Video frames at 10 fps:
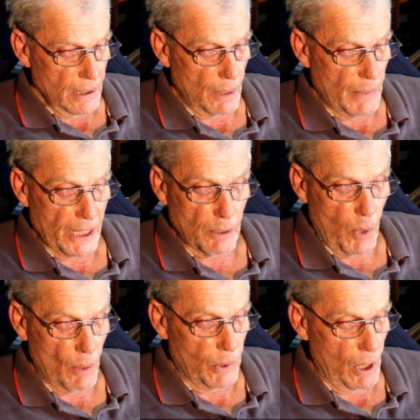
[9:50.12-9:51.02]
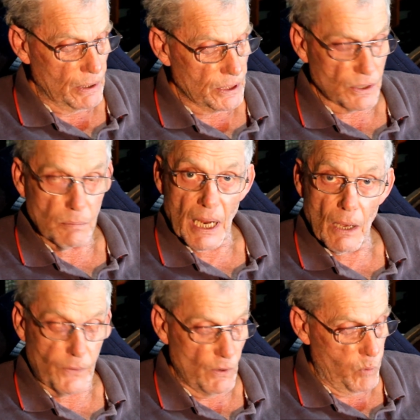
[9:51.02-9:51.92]
come out of Bob Lance's
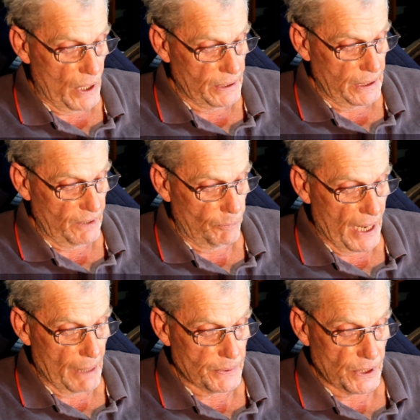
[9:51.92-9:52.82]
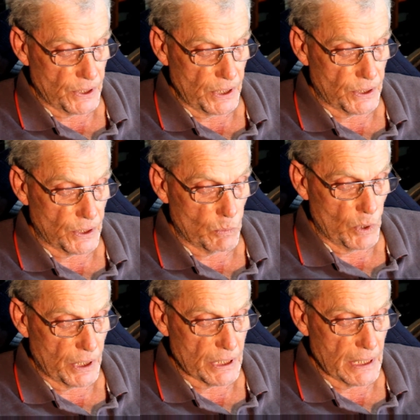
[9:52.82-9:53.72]
mouth, you've wondered if perhaps the sisters
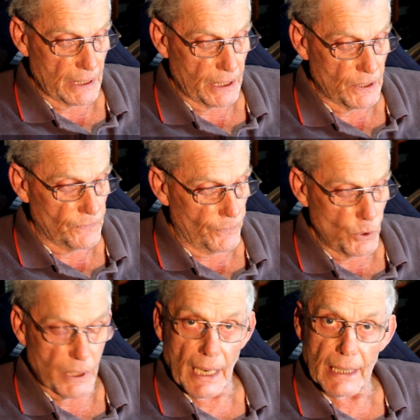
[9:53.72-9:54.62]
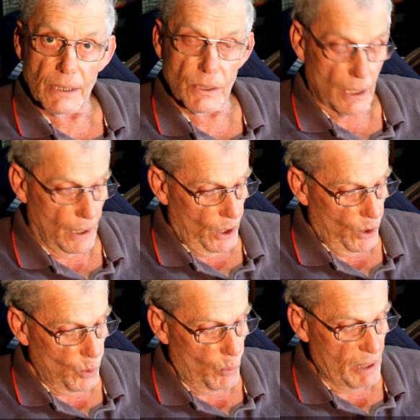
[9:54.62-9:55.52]
weren't as nutty as fruitcakes
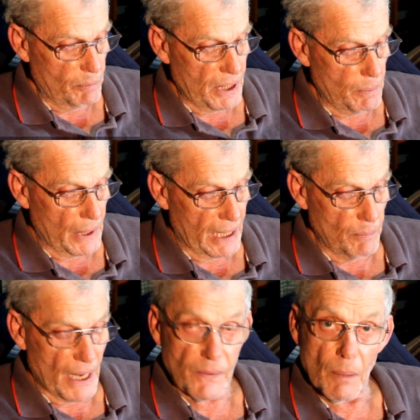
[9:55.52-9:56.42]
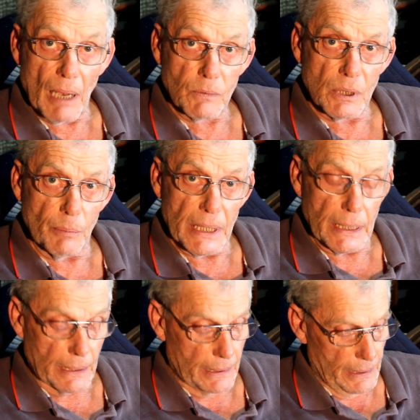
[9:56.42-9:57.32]
the way people had made them out to be.
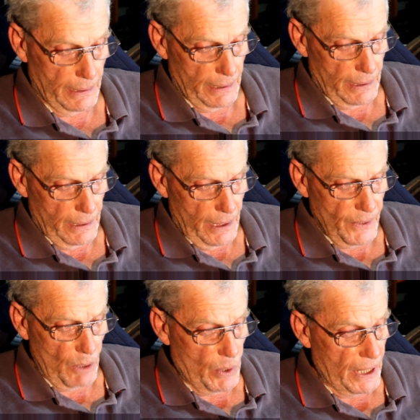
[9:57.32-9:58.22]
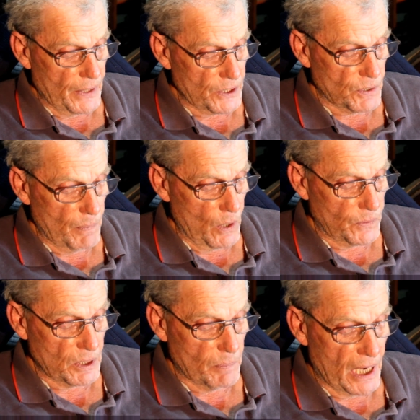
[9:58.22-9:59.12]
that where there's smoke
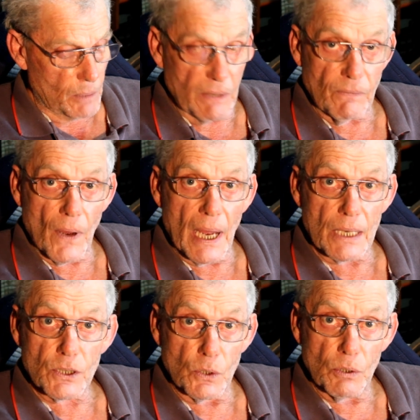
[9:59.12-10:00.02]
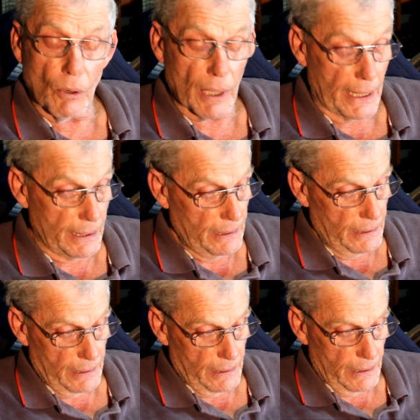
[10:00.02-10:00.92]
there's bound to be fire sooner or later.
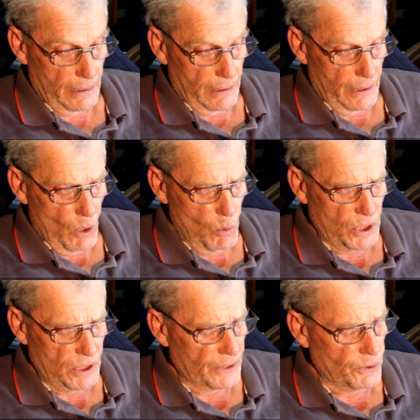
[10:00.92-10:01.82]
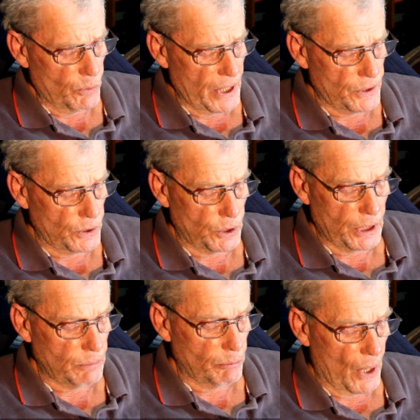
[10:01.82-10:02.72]
Wasn't that the reason you
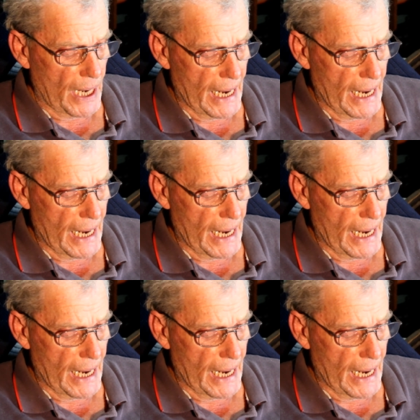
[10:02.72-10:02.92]
didn't buy